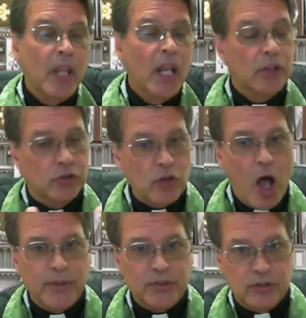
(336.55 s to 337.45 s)
The
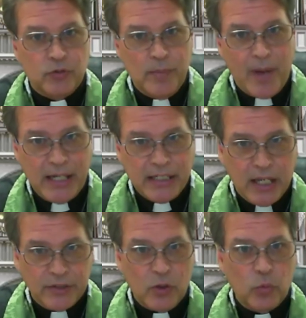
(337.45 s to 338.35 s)
psalmist is reminding
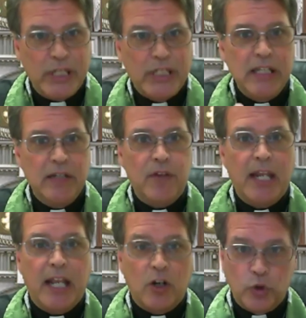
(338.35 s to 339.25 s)
us that we live
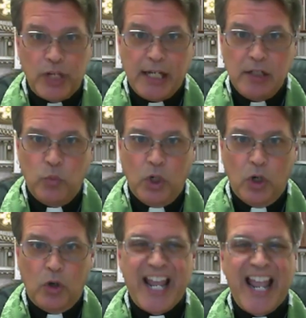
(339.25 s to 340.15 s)
in a created
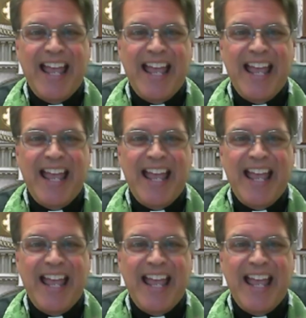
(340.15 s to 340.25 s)
world